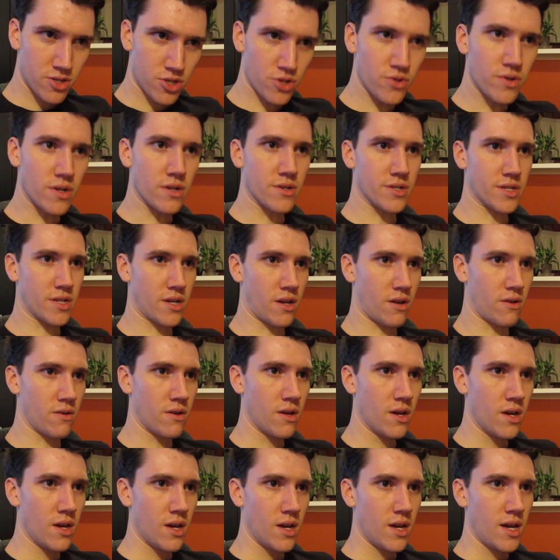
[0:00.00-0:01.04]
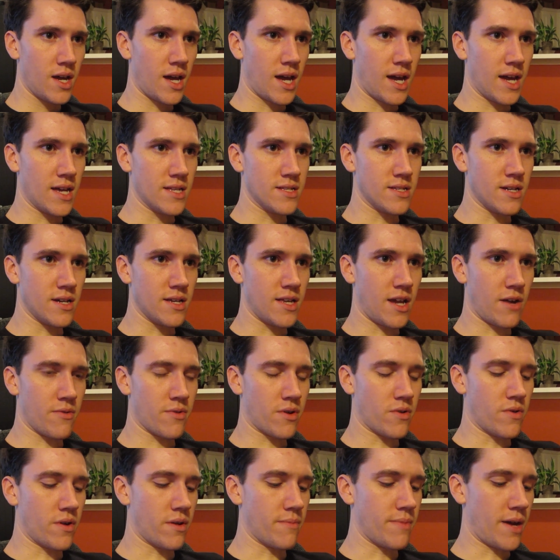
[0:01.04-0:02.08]
Two years ago. And uh, now we're
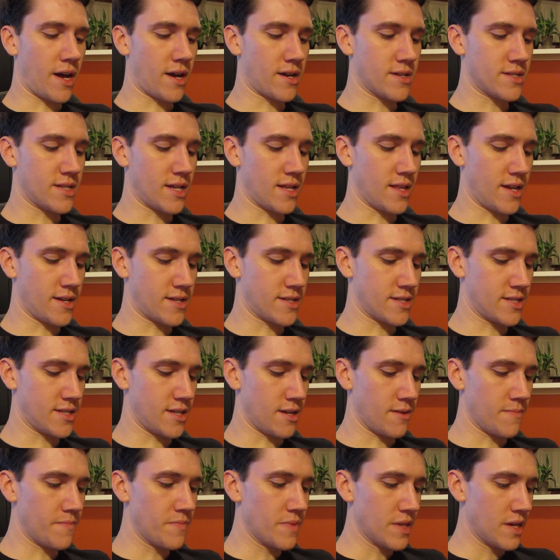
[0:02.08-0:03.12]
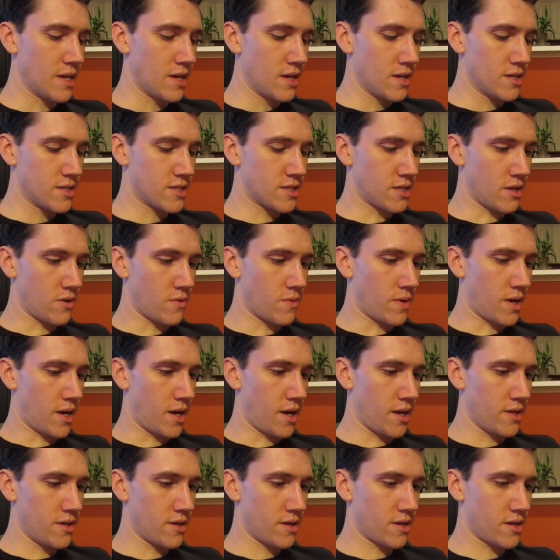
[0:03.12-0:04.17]
going back because they'd like to see it. So
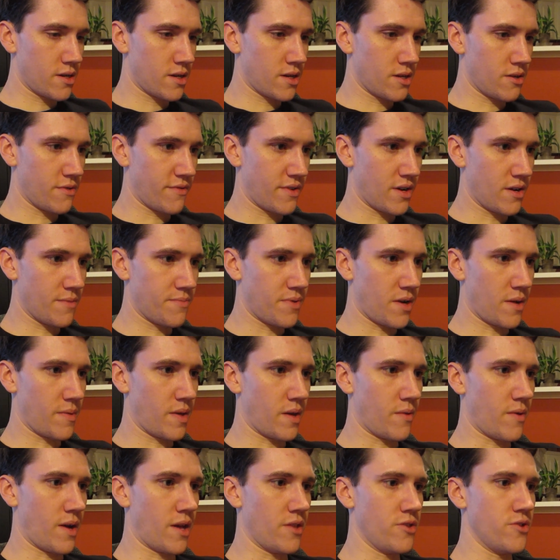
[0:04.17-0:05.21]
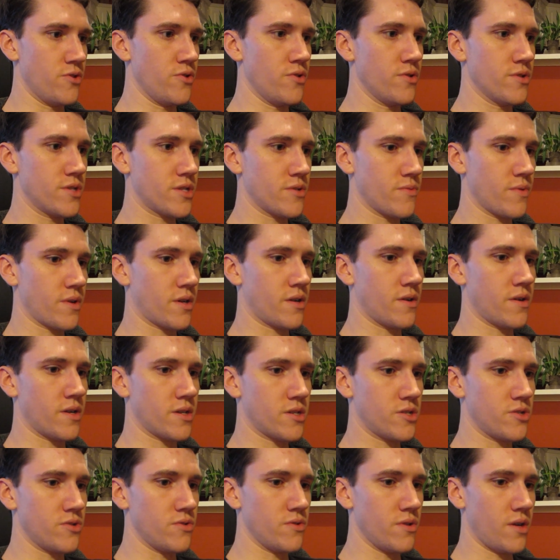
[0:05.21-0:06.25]
uh, they're going to get over here probably around noon, so we're going
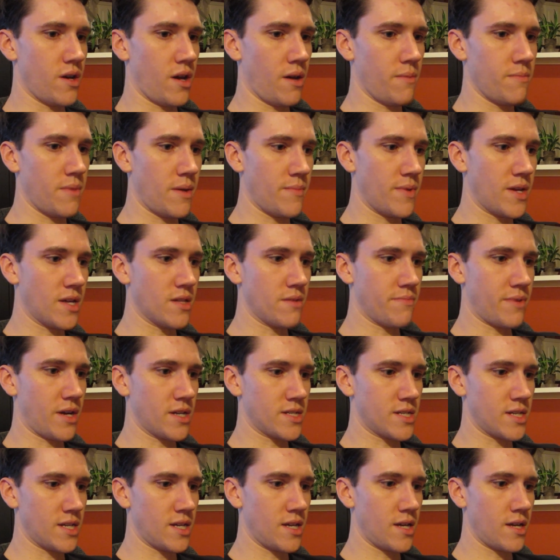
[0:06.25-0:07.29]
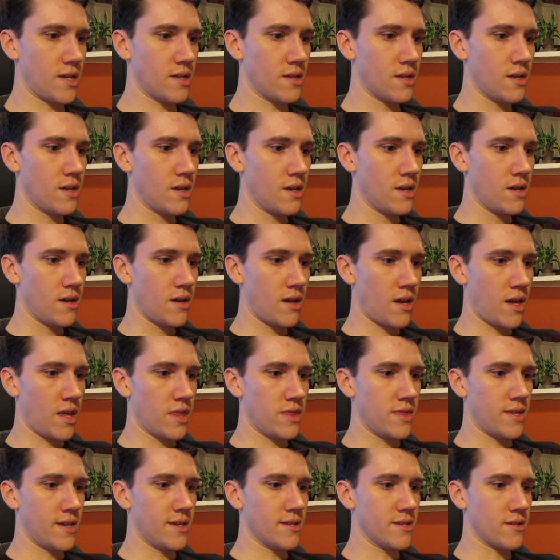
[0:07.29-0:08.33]
to uh, maybe get a bite to eat
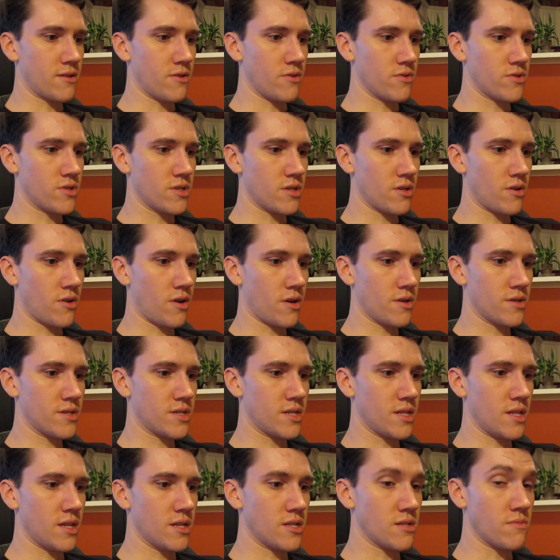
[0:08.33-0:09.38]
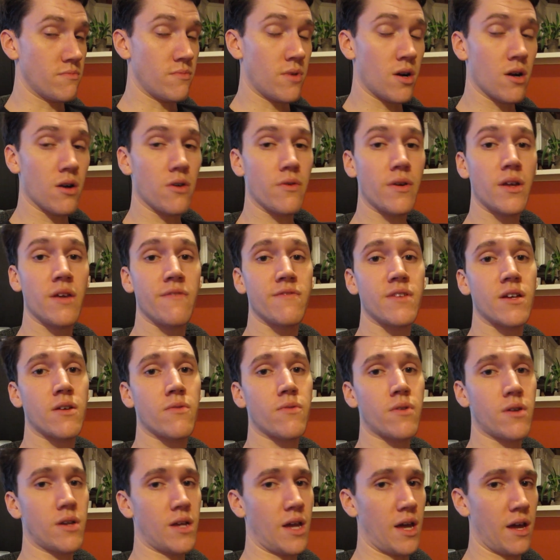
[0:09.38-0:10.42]
and then go to the gardens. And then tomorrow evening,
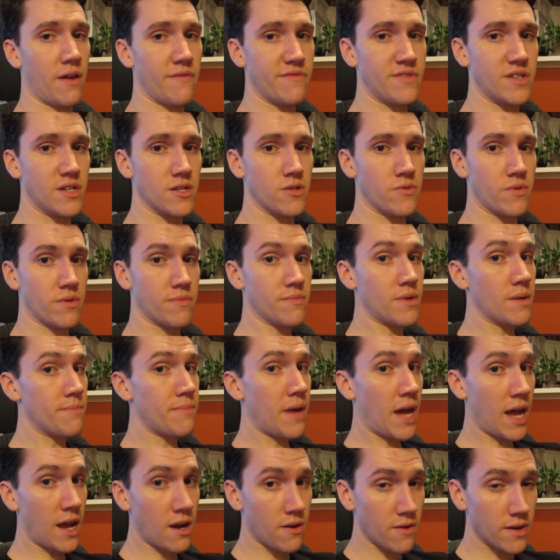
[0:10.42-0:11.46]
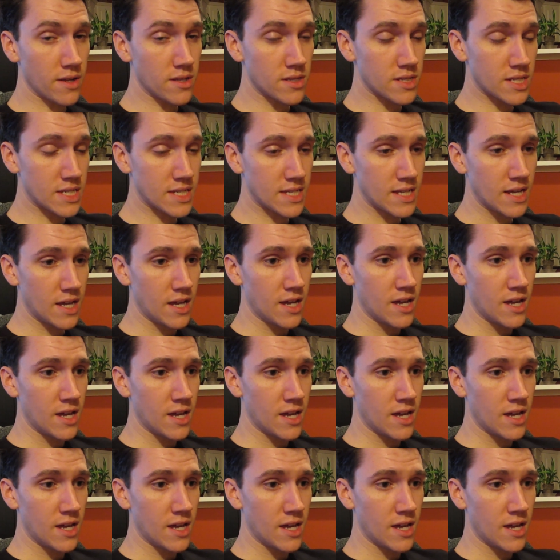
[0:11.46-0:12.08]
we're going to have dinner with my parents